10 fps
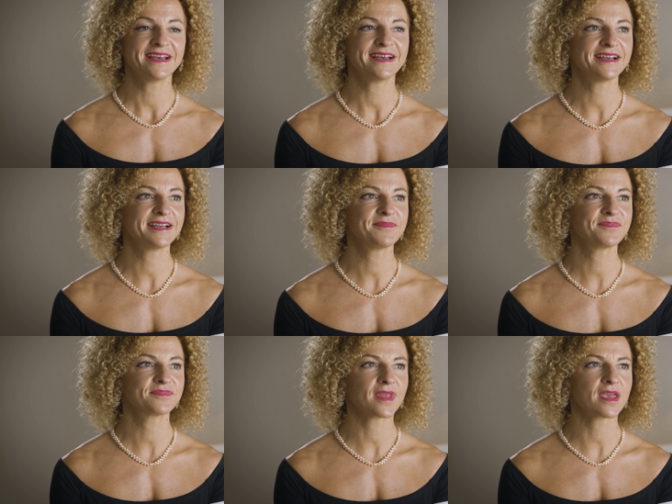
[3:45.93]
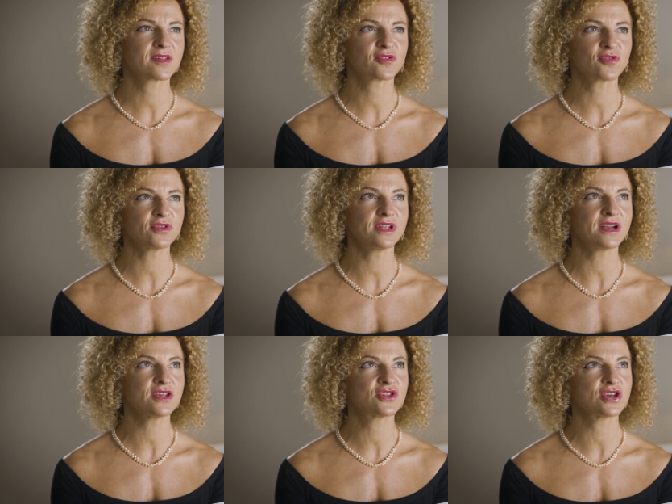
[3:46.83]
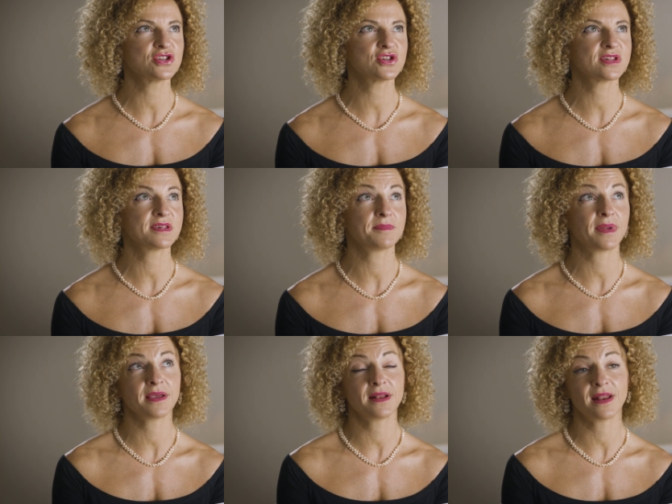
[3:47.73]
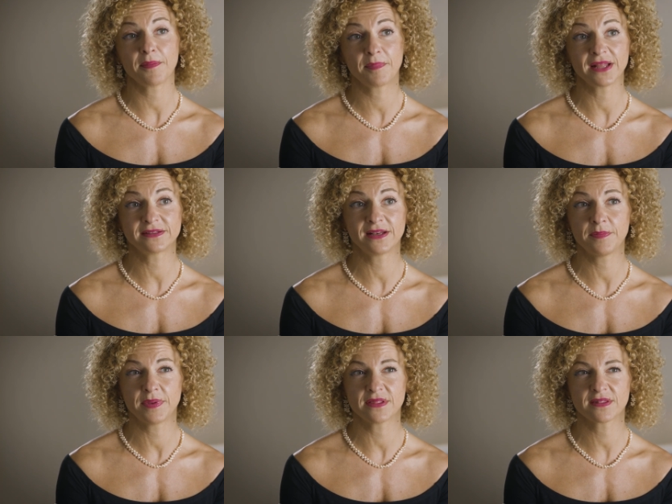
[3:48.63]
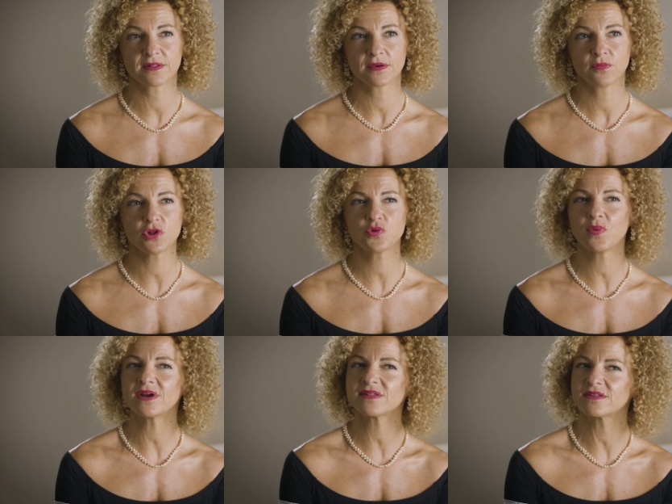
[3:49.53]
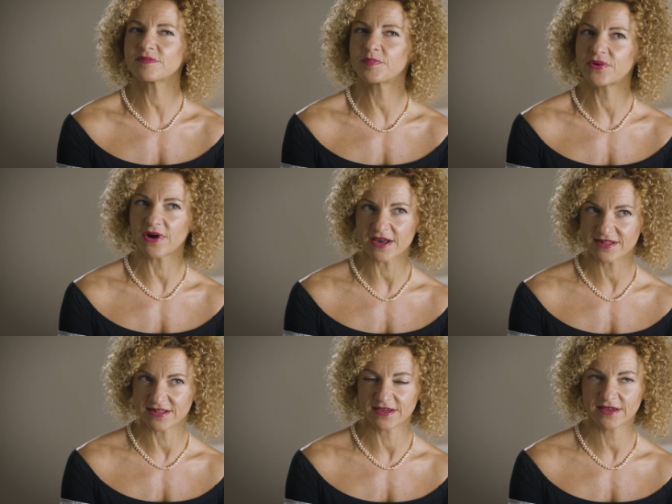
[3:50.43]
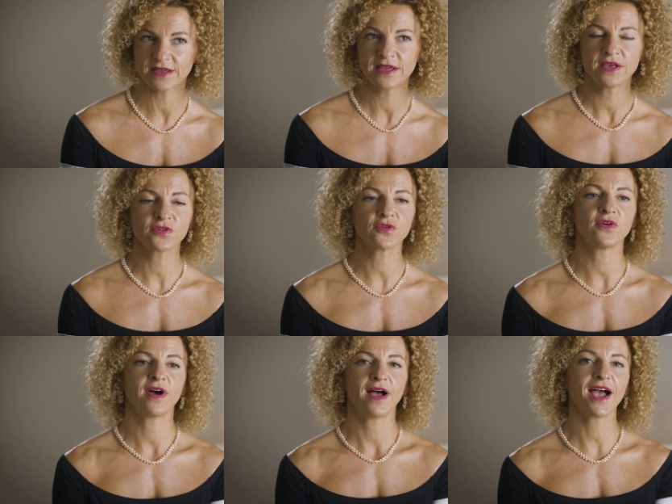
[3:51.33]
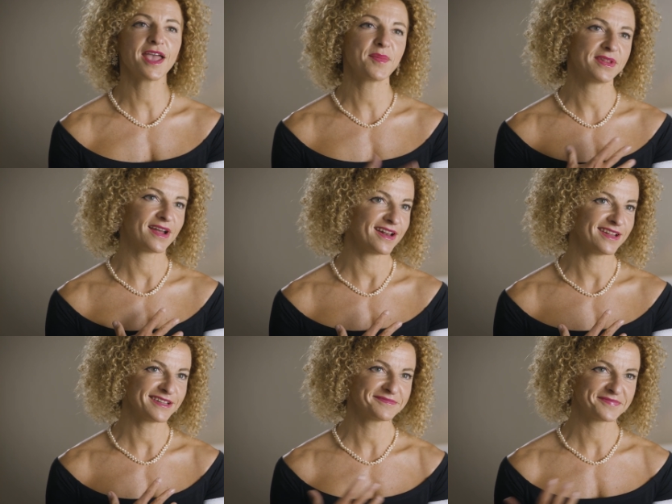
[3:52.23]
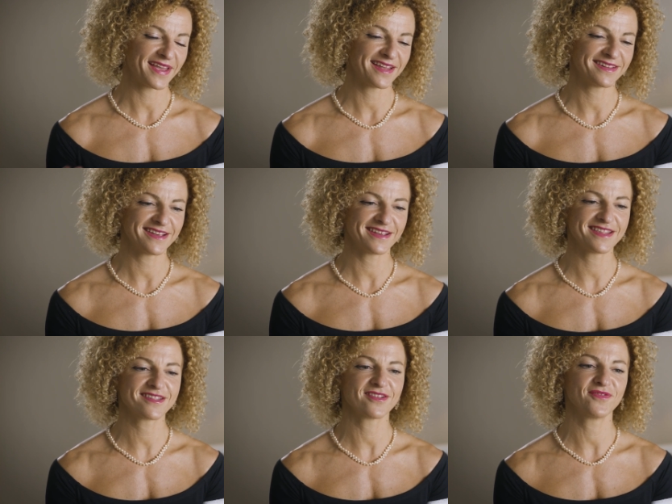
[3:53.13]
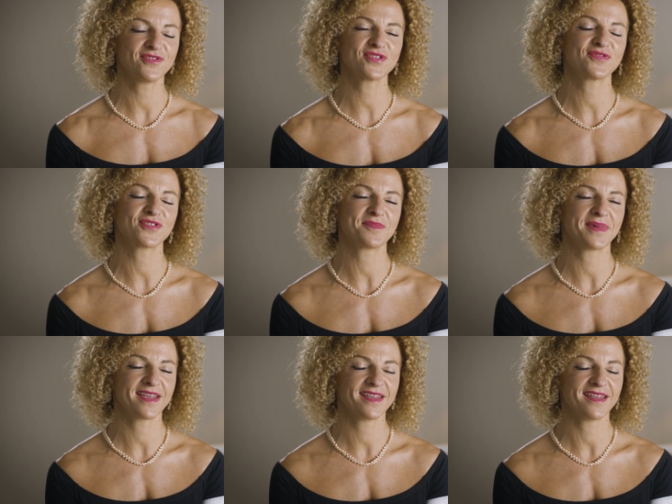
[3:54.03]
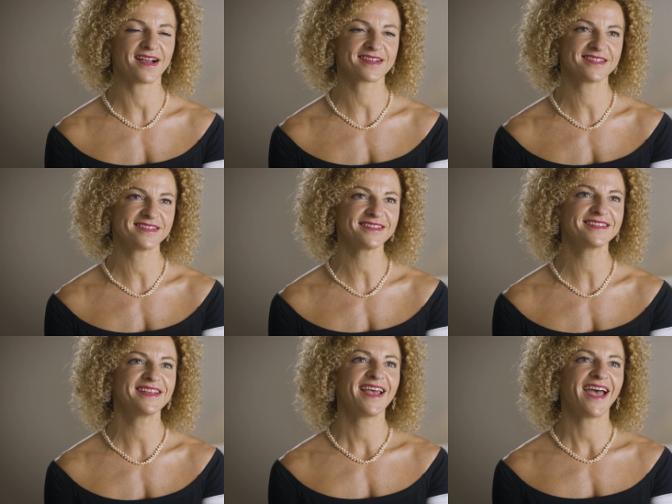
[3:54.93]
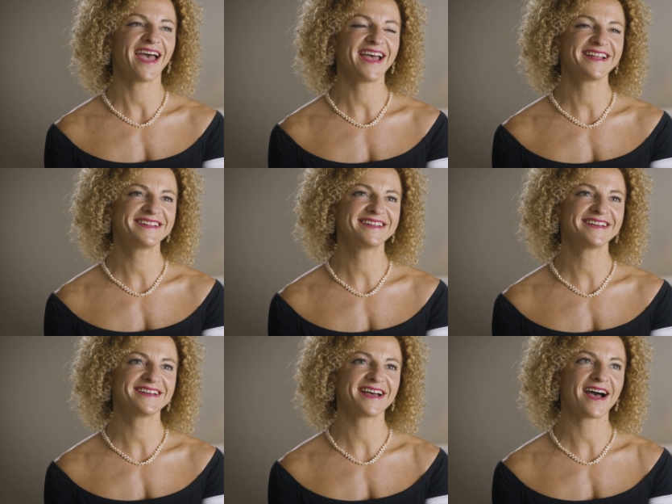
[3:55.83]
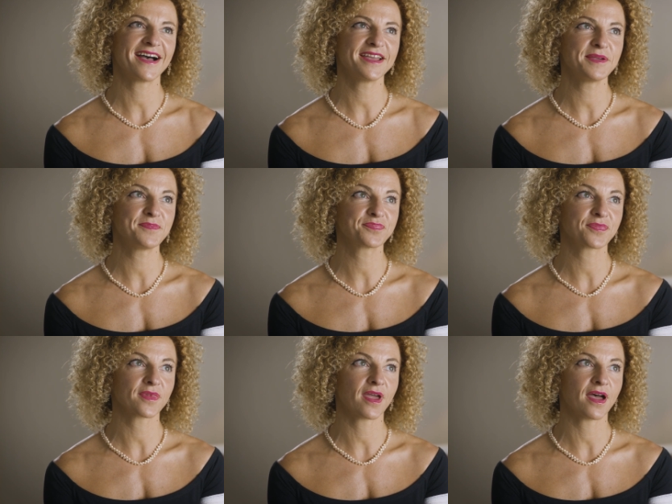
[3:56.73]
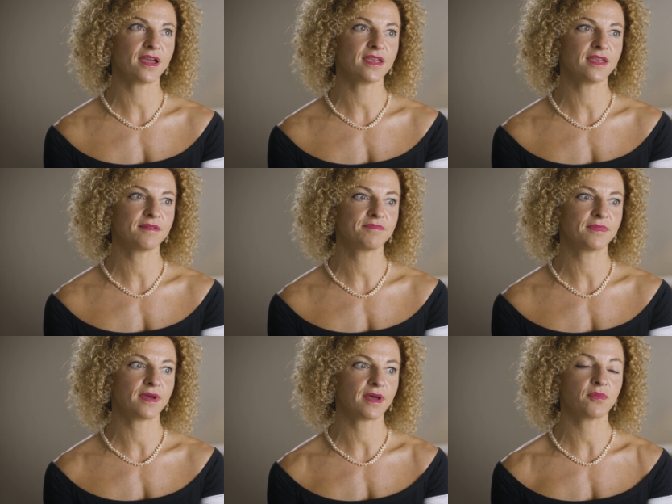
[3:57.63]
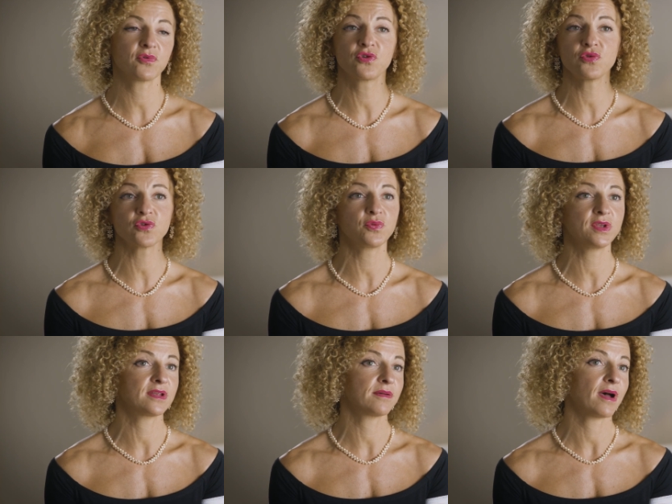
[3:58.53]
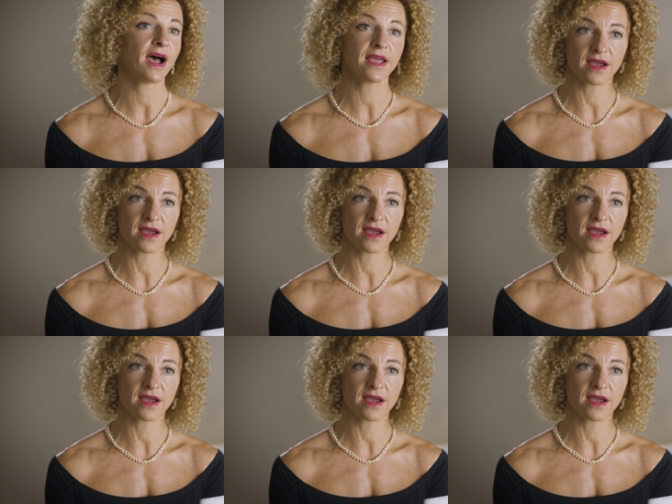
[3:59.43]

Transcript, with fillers: um, extraordinary changes in my blood lipids, which were surprising. So I am Italian, and uh, it's obvious from my accent, and uh, I, I, I was used to eat a high